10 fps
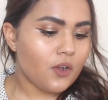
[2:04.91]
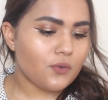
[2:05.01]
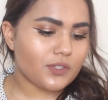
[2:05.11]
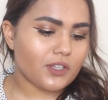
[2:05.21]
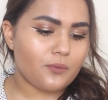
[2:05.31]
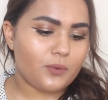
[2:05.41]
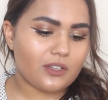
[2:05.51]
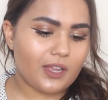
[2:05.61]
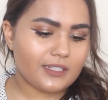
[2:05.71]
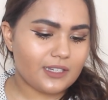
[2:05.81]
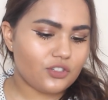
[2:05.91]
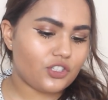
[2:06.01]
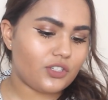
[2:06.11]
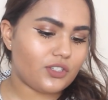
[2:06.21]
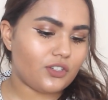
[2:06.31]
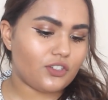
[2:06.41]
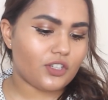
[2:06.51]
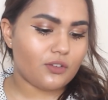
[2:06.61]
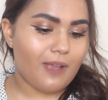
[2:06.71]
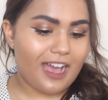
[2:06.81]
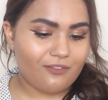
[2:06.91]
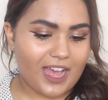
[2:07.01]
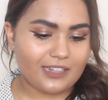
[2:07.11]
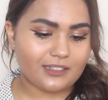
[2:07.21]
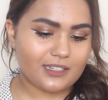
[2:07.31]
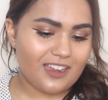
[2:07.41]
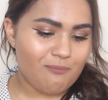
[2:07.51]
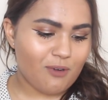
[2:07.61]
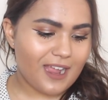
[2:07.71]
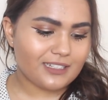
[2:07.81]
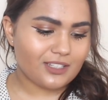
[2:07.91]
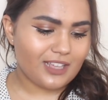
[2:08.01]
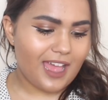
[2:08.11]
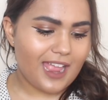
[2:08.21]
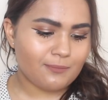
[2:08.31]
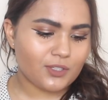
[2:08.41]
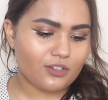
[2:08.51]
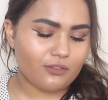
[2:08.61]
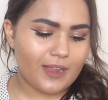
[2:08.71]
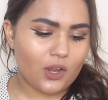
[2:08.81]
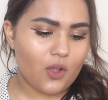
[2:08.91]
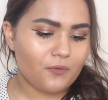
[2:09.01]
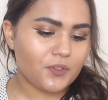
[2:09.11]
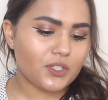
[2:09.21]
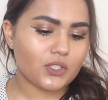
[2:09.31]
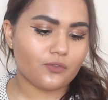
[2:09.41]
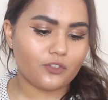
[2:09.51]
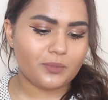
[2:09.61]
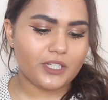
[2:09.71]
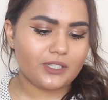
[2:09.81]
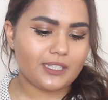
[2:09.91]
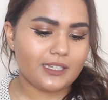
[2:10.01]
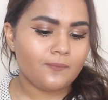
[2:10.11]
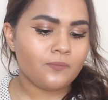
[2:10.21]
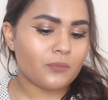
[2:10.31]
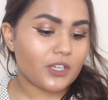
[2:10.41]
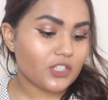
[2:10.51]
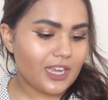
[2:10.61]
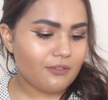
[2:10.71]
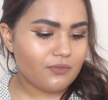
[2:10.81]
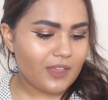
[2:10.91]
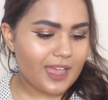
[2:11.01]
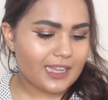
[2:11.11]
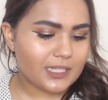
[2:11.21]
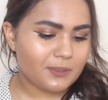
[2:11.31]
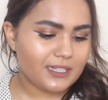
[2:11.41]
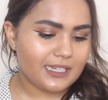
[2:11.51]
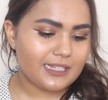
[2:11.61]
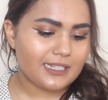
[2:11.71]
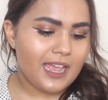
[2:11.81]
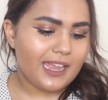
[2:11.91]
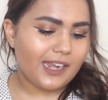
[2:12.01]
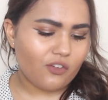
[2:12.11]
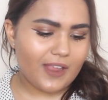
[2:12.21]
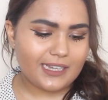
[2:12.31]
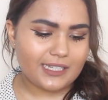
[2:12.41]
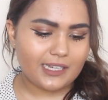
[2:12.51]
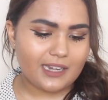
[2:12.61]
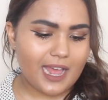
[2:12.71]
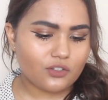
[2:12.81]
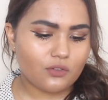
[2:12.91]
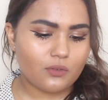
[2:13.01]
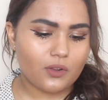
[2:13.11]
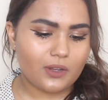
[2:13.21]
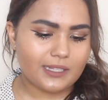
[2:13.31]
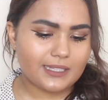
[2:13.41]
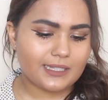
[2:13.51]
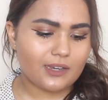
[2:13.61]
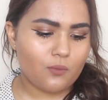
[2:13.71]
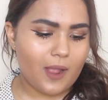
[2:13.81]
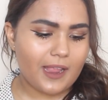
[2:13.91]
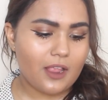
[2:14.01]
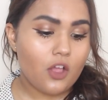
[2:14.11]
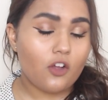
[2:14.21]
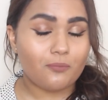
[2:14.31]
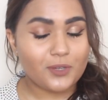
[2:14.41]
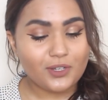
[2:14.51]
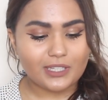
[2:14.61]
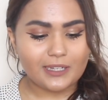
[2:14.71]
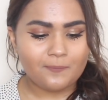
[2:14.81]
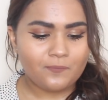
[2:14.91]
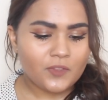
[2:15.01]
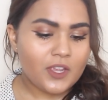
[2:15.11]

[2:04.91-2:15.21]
Also, we'd like to introduce you to Avant, a brand that aim to create confidence through beauty by sharing their expertise in creating a natural and holistic way of beauty.